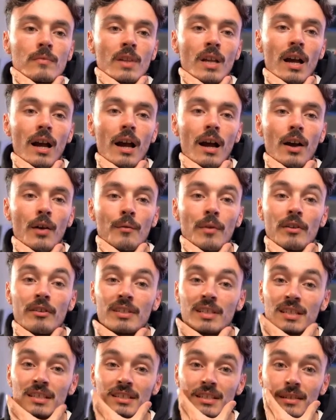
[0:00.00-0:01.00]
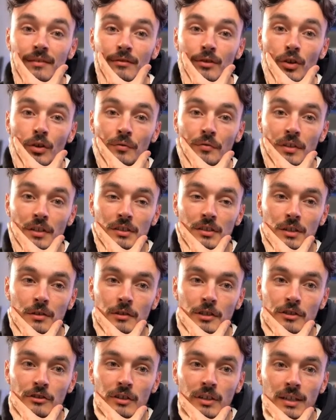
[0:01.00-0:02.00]
I'm very sensitive to coffee, so
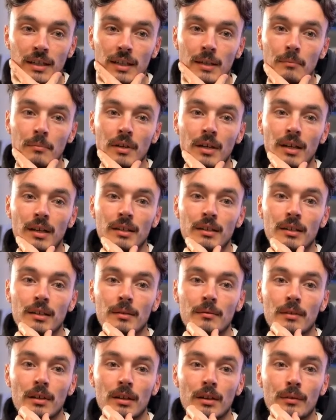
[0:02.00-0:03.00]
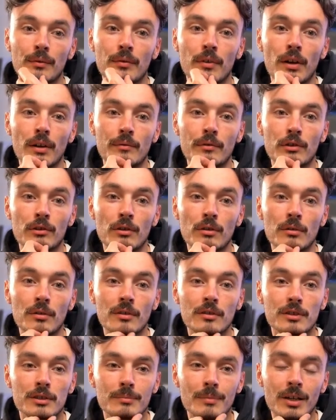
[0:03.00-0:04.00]
I drink it, but I end up like a 5-year-old
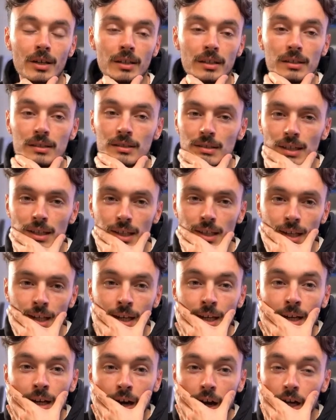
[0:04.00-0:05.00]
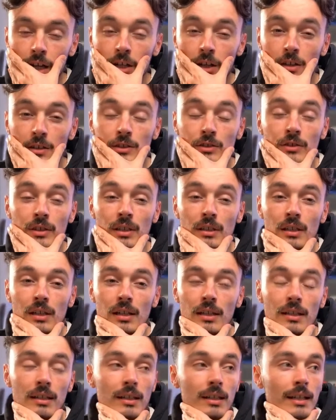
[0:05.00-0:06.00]
on Smarties. Yeah, I can't drink
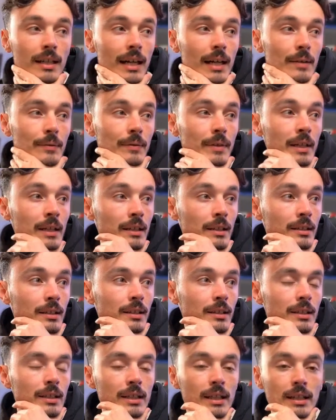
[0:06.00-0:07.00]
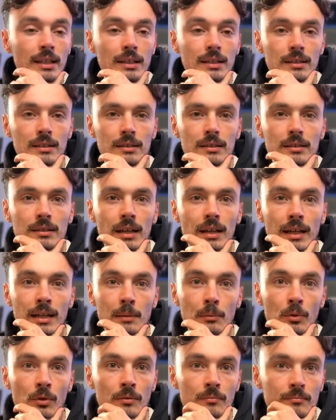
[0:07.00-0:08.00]
like caffeine late
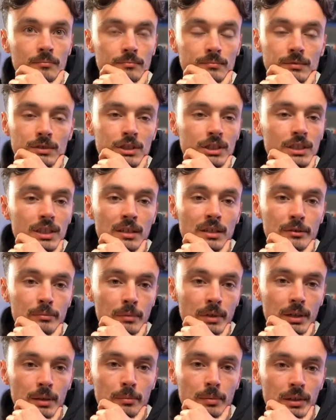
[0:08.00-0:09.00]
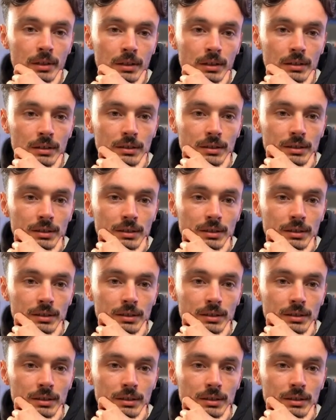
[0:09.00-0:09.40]
anymore. It just keeps me up at night.